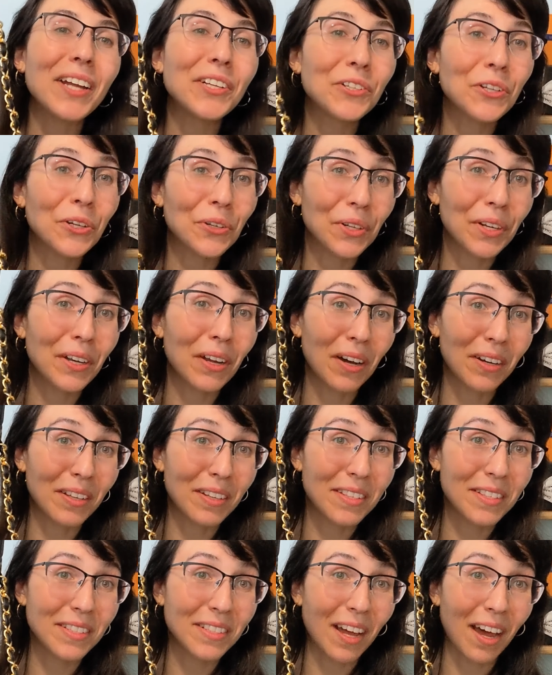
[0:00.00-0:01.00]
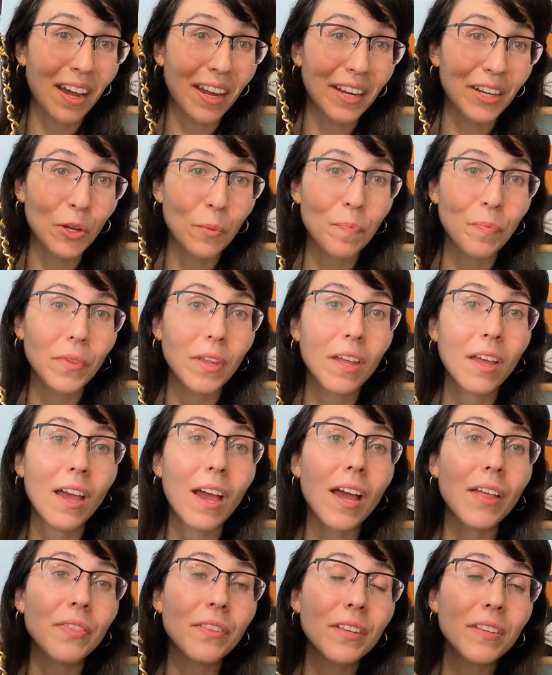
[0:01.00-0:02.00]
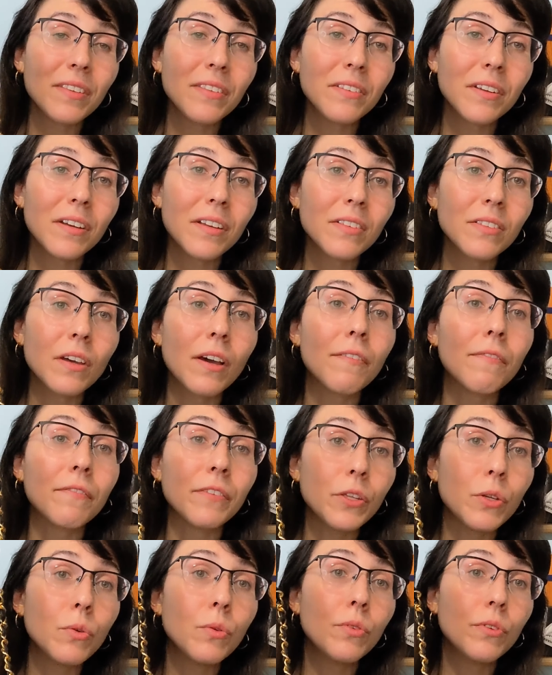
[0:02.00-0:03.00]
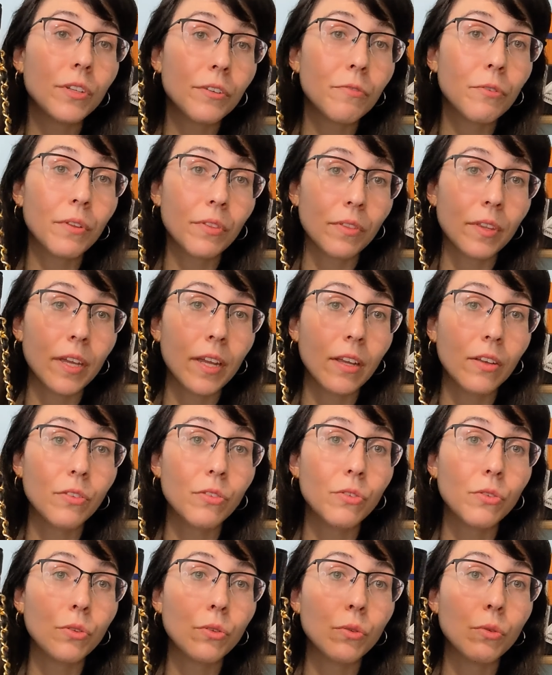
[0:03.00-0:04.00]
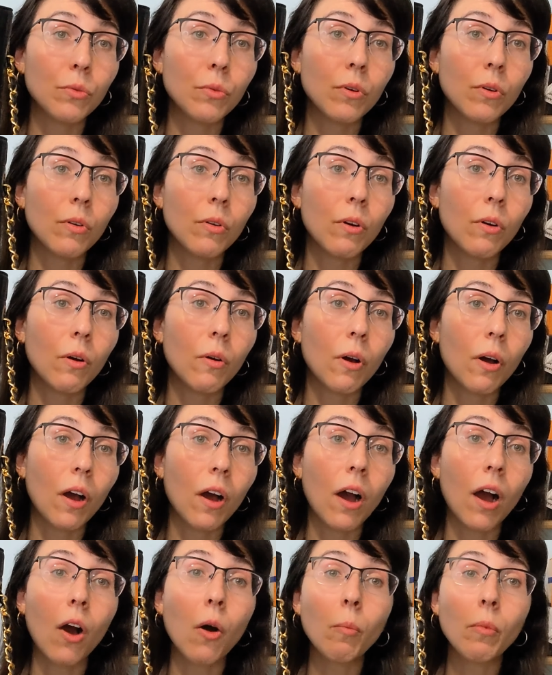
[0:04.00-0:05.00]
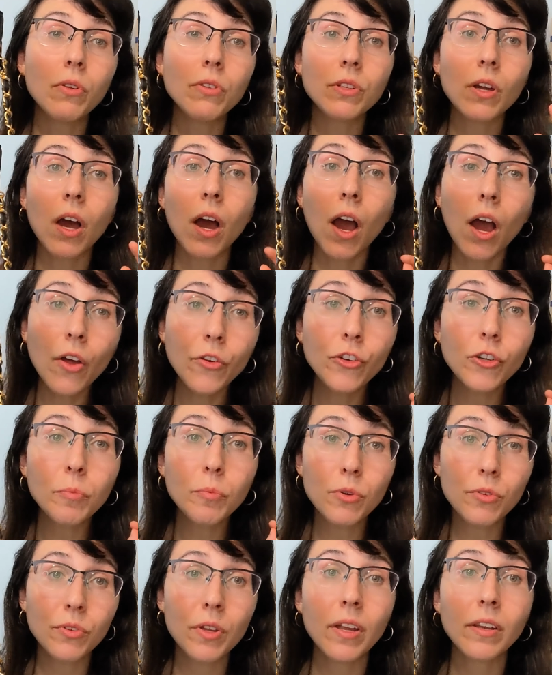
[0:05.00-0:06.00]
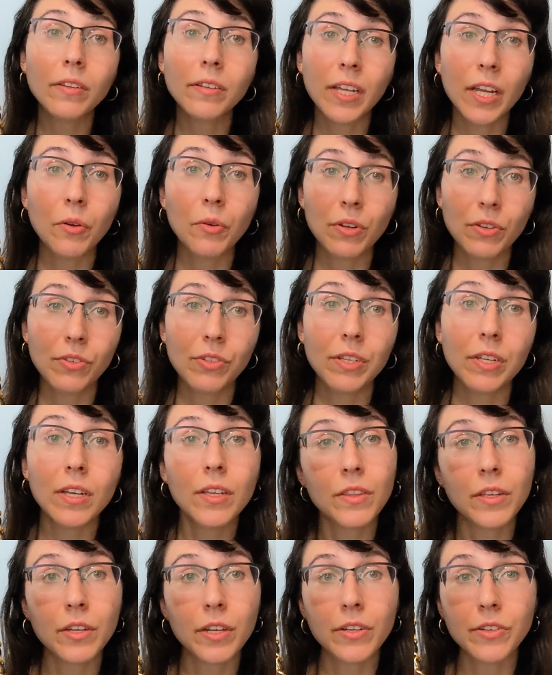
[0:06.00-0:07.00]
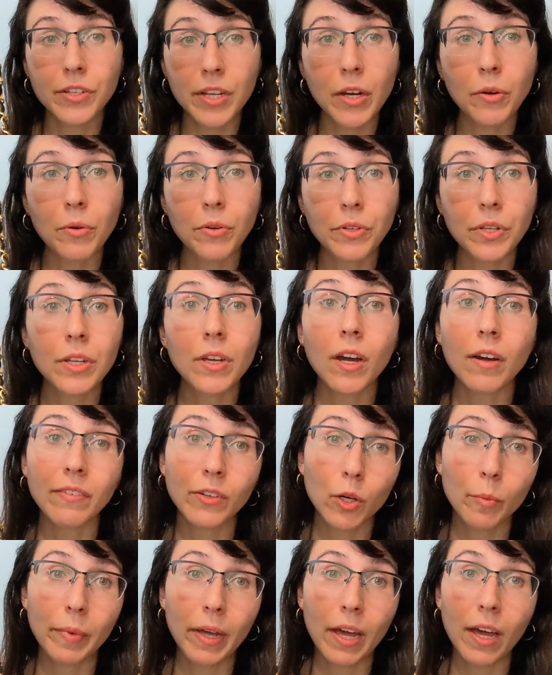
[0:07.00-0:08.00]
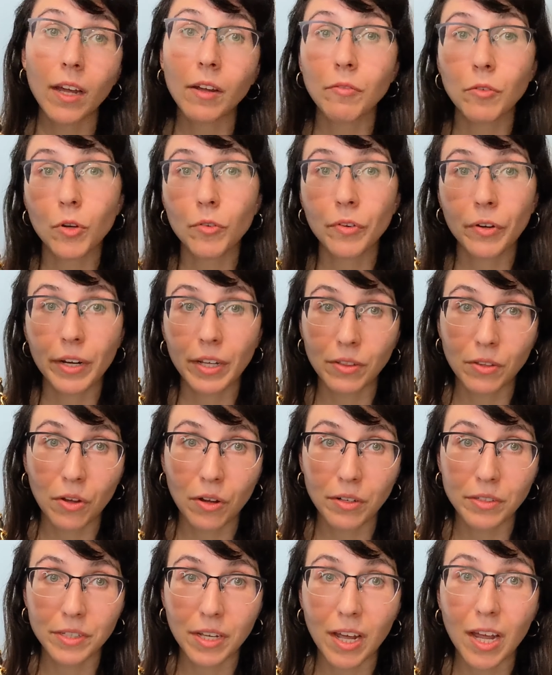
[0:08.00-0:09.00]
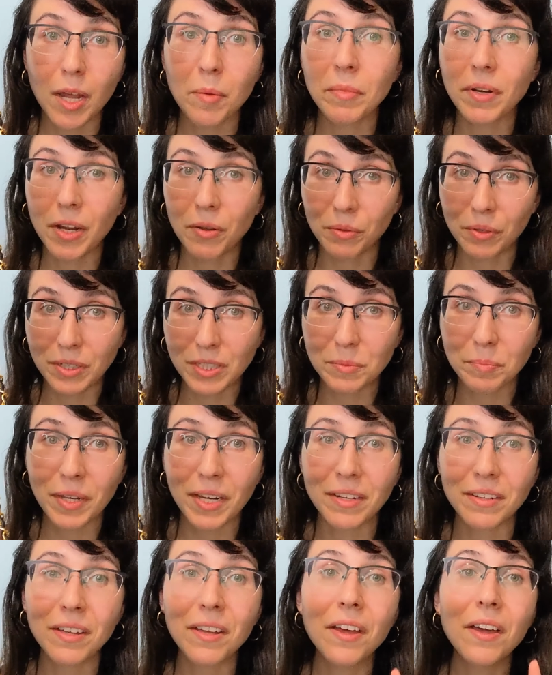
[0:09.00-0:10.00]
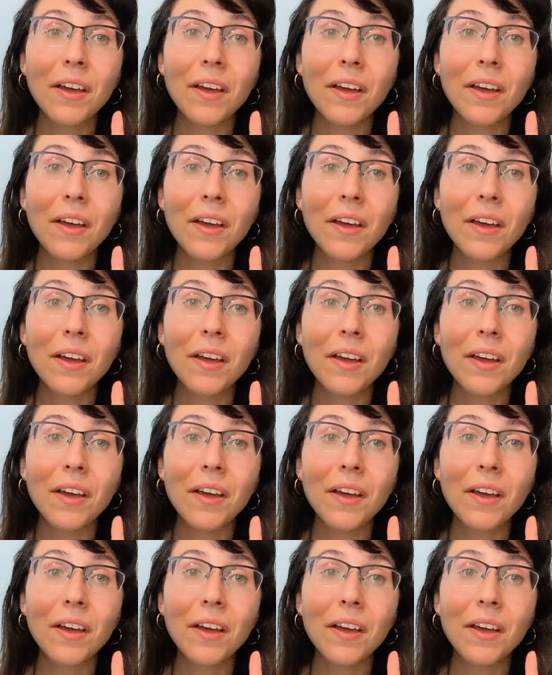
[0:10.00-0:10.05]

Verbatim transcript: I turn it on its side. And this does a few different things to almost 100% guarantee the integrity of your bag for a very long time, and I will explain.